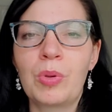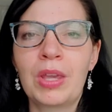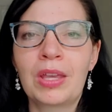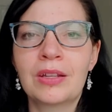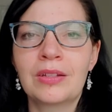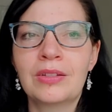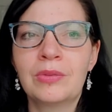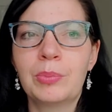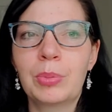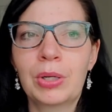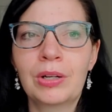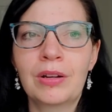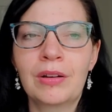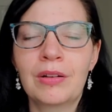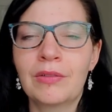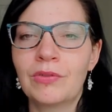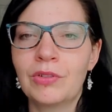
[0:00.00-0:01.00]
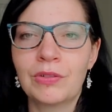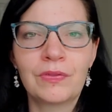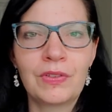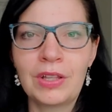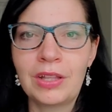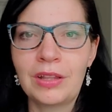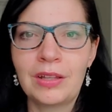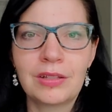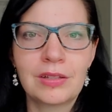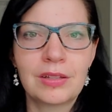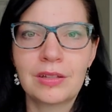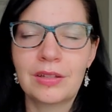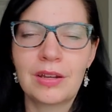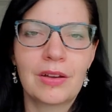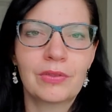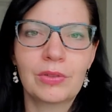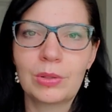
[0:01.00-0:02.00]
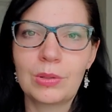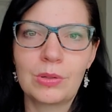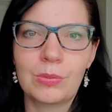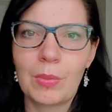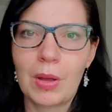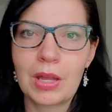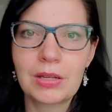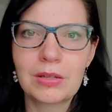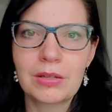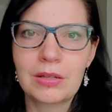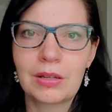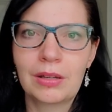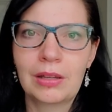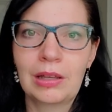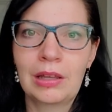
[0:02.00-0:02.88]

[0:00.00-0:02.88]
because the burden of your feelings is never too much.